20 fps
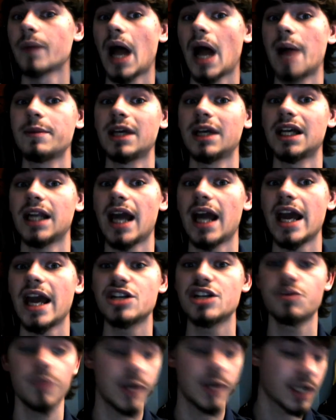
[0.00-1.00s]
I mean,
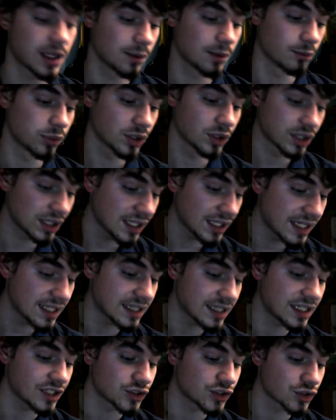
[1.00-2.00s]
HP
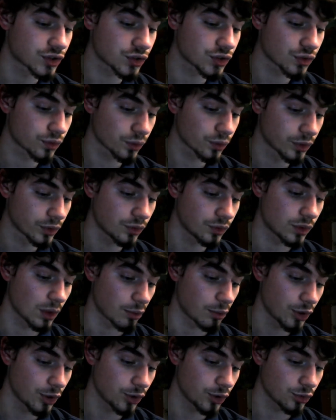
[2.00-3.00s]
completely screwed the
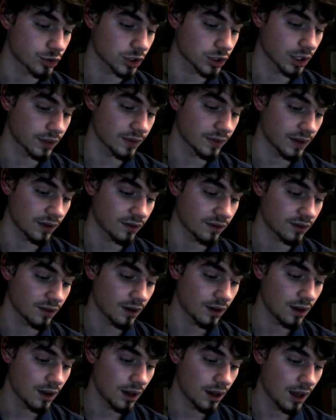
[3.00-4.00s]
pooch on this
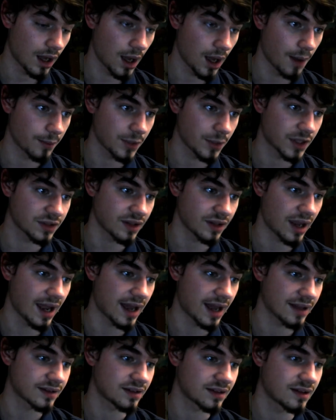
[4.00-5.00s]
because um, I
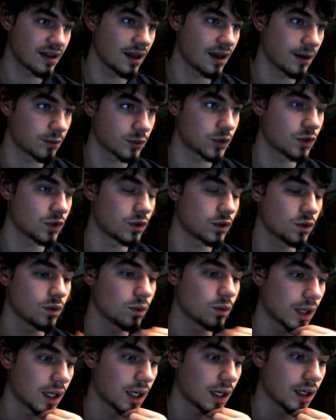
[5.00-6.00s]
asked them to
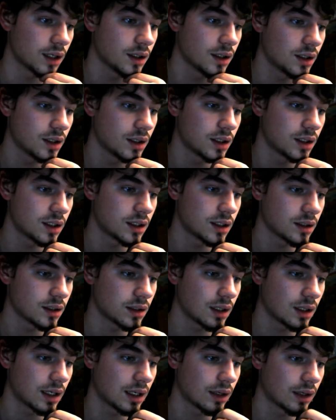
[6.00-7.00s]
uh,
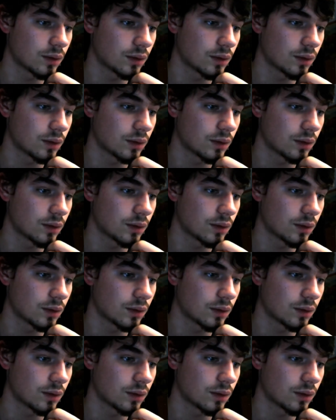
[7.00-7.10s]
uh,